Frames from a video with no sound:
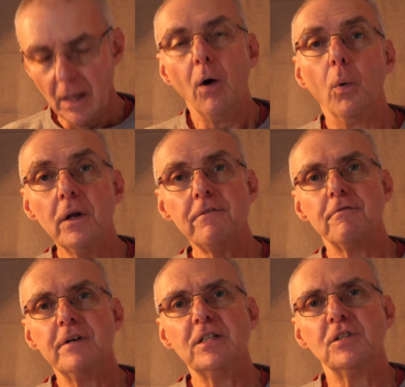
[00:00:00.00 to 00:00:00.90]
One of the
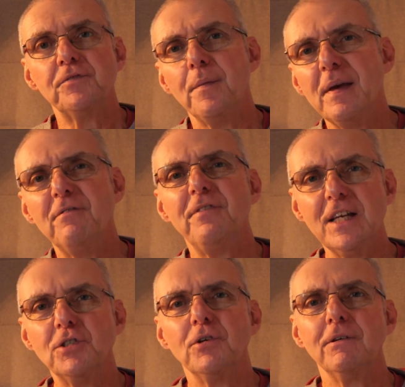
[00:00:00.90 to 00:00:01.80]
reasons for me
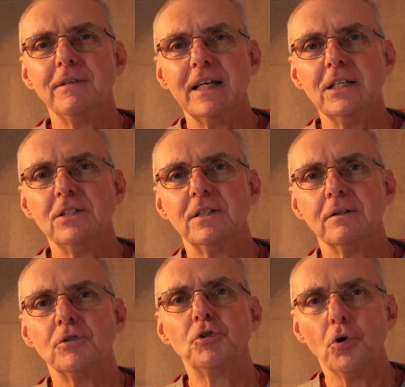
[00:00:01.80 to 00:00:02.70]
featuring these
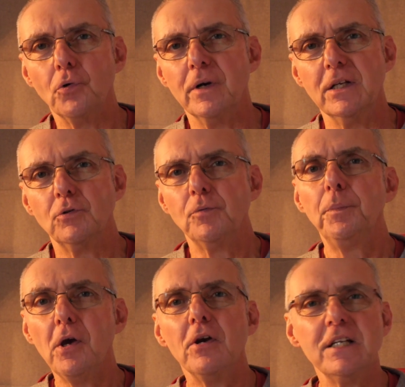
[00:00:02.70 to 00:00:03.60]
stories was
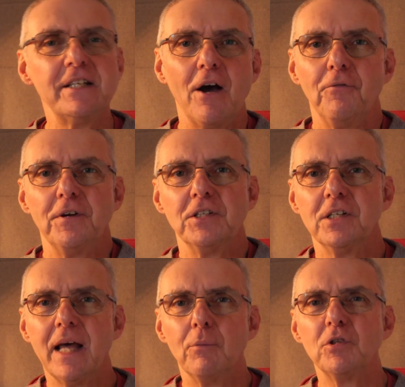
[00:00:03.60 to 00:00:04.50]
purely selfish,
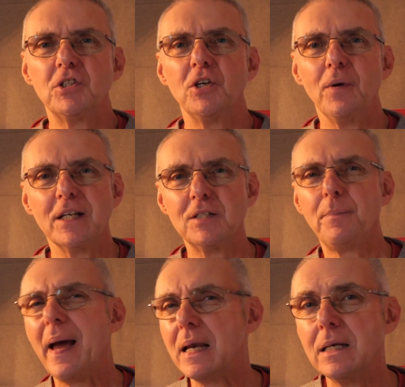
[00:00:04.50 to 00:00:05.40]
and that was to
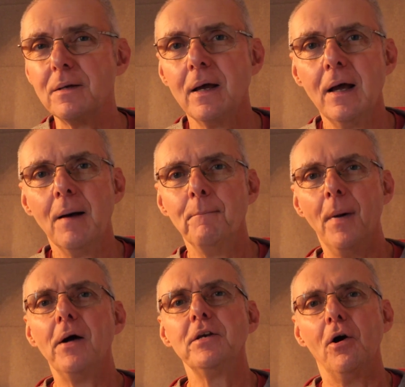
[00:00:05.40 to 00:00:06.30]
expand
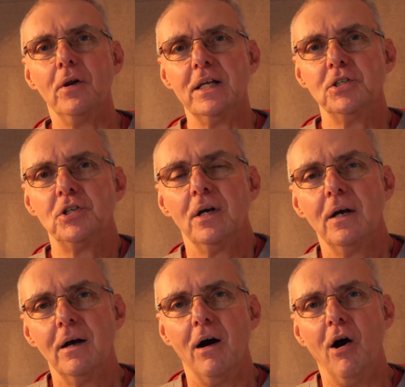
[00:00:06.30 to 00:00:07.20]
my knowledge
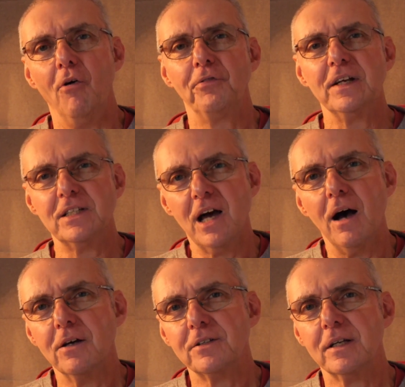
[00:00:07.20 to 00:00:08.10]
of
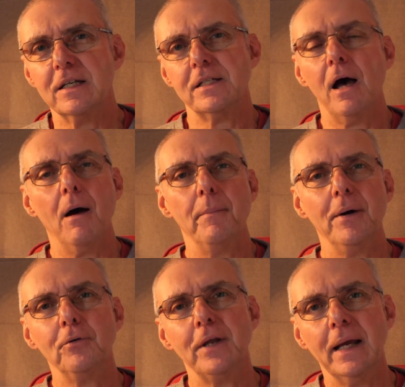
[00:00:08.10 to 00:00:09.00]
guitars and guitar
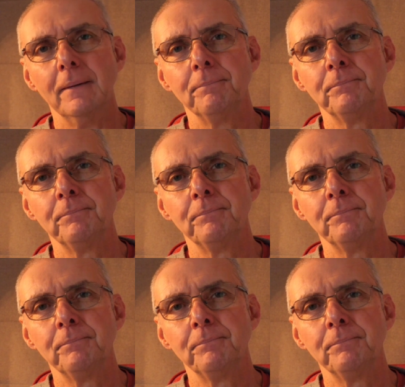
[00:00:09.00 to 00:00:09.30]
building.